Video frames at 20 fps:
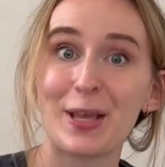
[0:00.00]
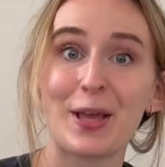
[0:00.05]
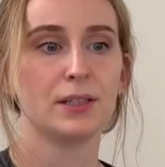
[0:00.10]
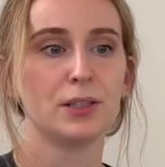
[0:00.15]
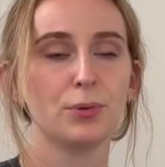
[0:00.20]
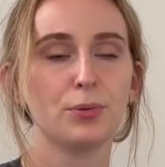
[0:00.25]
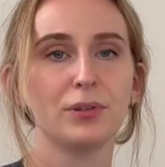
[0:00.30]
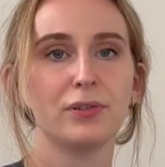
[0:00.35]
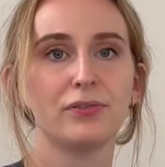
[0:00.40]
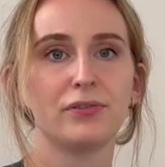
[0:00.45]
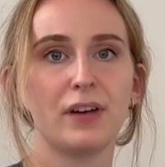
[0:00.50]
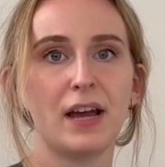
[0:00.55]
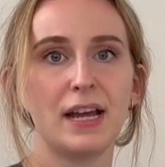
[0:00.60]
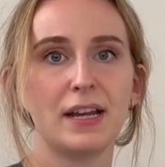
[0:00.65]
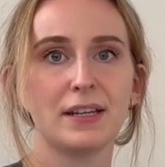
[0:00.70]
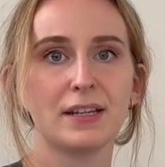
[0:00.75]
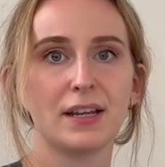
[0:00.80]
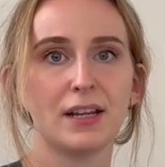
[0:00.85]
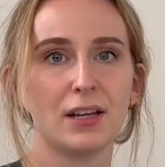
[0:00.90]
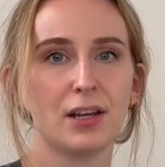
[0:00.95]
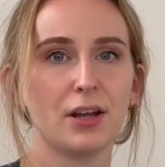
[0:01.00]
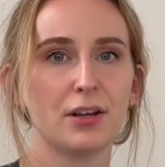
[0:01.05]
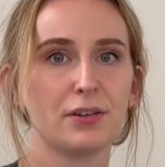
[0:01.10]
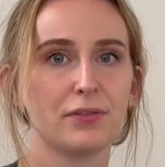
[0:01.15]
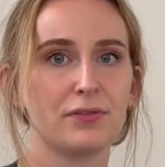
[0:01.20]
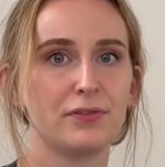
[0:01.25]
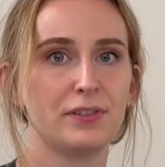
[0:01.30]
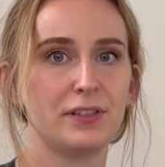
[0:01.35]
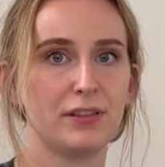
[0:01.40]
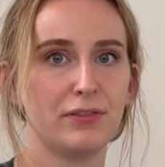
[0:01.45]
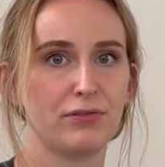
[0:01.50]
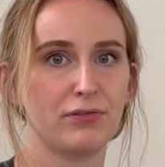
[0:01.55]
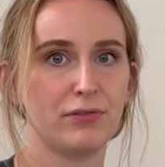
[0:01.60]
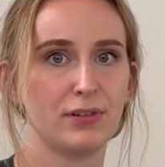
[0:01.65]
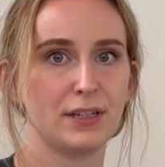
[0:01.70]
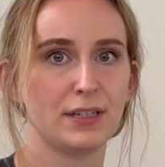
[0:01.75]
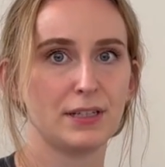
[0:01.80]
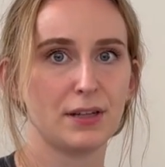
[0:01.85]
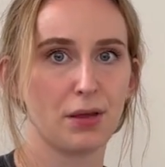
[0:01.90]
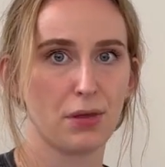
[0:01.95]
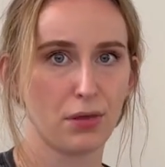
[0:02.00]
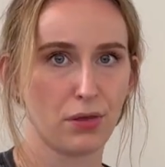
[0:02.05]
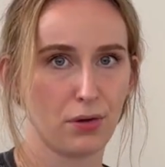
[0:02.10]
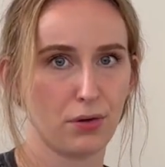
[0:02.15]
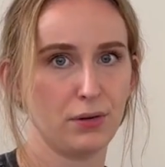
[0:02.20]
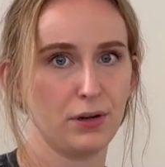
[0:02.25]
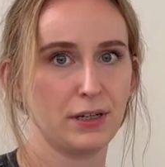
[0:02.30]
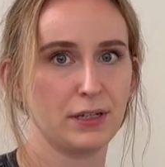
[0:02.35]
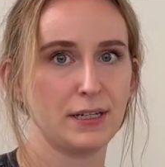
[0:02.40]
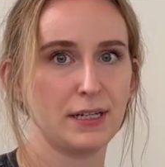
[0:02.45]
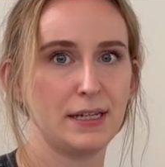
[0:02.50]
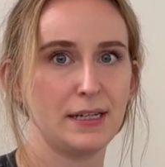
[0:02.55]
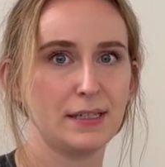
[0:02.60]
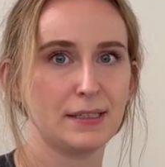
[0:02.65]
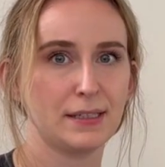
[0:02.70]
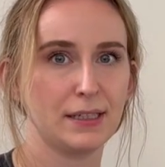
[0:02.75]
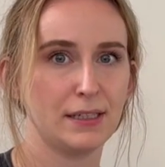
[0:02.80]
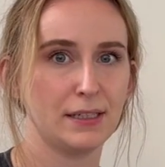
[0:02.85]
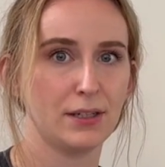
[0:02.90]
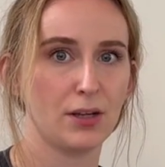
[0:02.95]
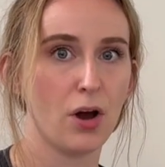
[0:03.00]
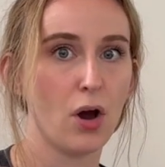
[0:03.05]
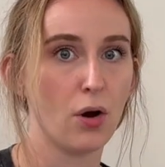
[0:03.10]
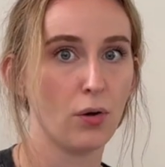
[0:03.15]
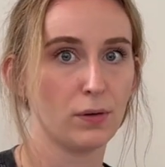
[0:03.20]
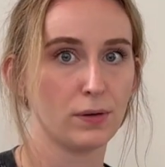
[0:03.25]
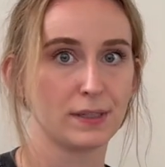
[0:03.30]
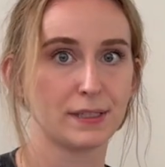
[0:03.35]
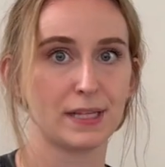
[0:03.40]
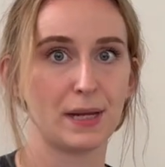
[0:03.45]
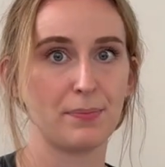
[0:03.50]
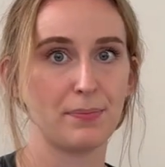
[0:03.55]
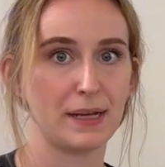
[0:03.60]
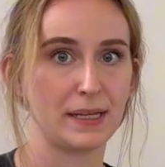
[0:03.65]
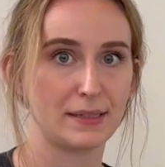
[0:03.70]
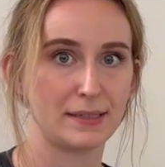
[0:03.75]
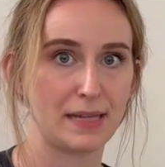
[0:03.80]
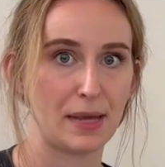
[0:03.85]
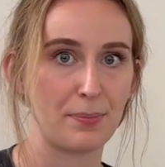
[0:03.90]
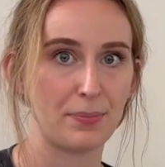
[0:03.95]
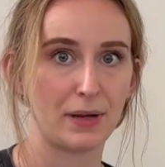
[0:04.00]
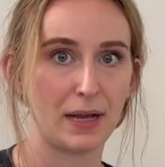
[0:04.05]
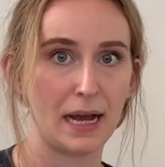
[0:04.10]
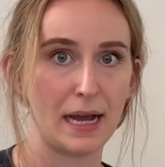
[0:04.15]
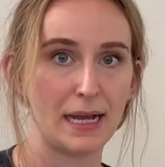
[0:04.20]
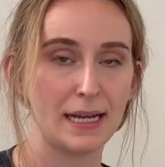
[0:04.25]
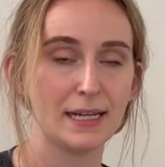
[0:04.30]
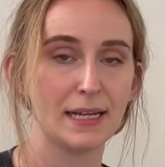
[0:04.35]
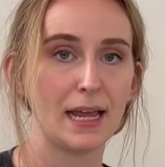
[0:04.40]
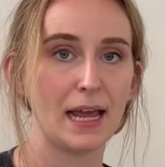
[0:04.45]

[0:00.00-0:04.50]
You will find a lot of different authorities in the whole step-by-step guide,